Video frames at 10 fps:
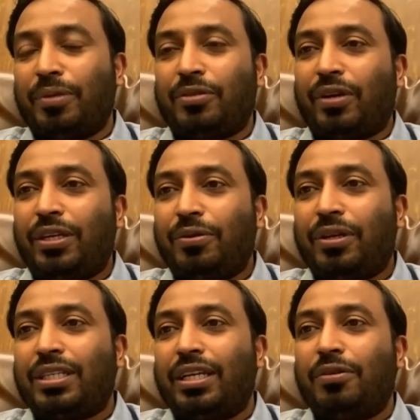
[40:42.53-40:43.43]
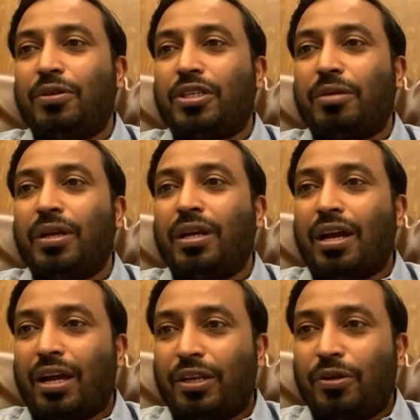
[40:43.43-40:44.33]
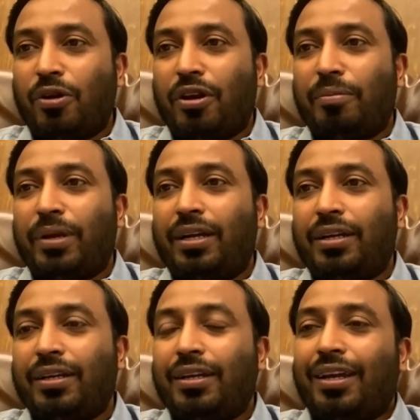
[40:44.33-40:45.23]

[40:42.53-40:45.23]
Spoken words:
Means why you resigned your job? Are you gone mad?